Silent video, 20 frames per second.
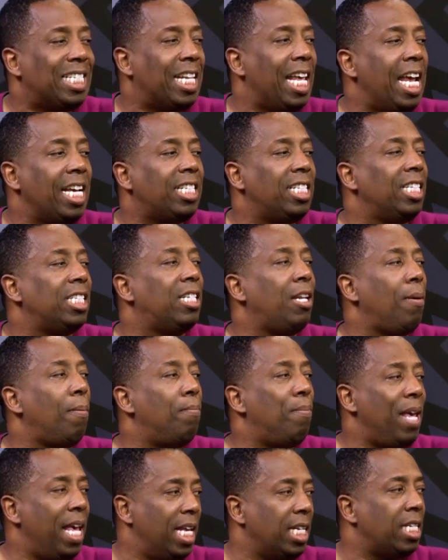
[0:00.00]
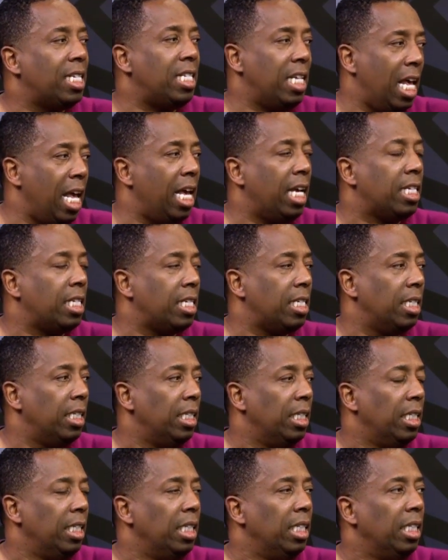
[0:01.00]
sex is the best sex.
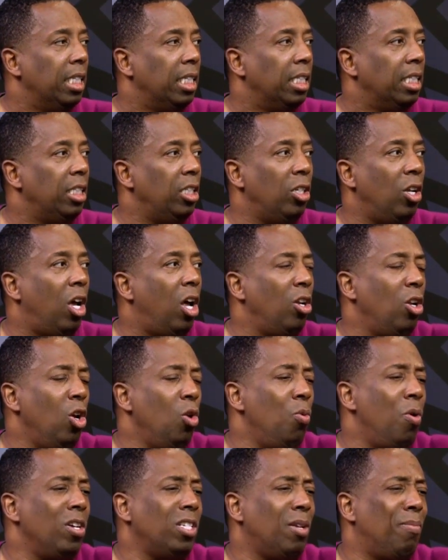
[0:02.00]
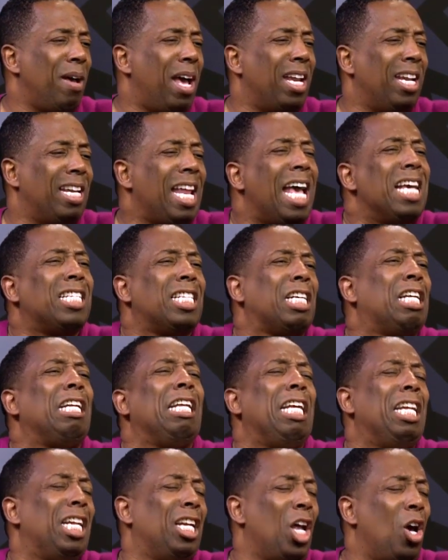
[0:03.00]
You know, Gary? Who wants somebody nice,
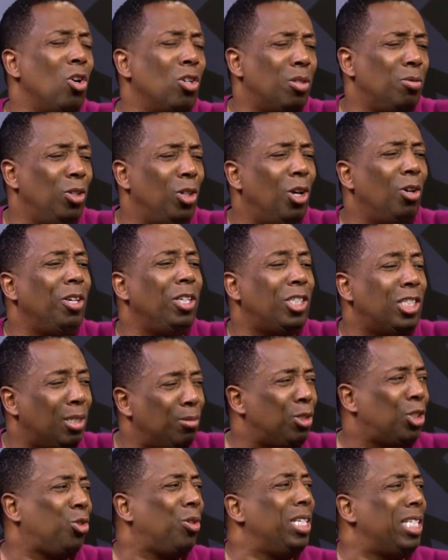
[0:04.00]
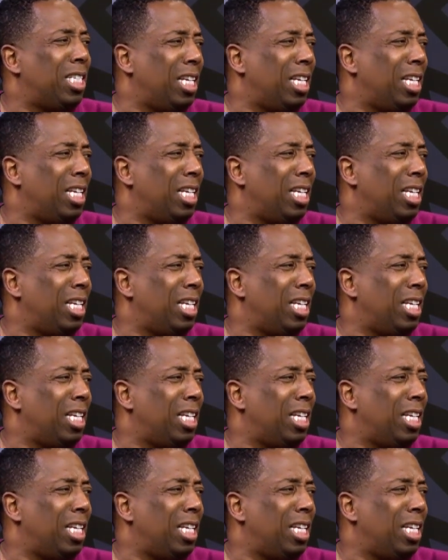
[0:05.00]
clean, and wholesome? You go get you some street